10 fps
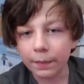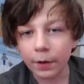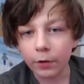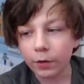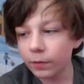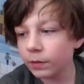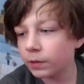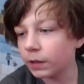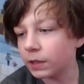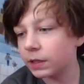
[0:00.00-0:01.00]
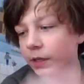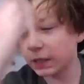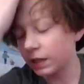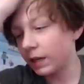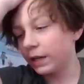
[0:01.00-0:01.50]
mode. I
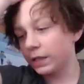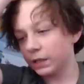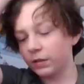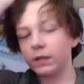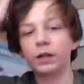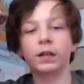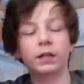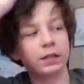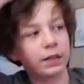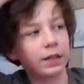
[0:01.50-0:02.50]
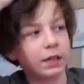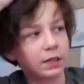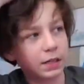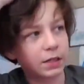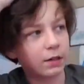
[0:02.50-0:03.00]
guess
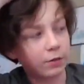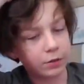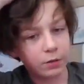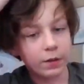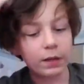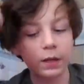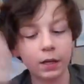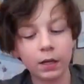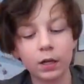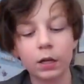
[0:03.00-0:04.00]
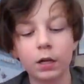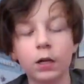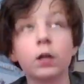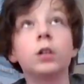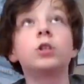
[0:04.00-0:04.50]
that's how I'll do it.
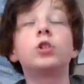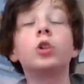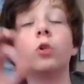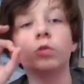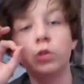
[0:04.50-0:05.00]
So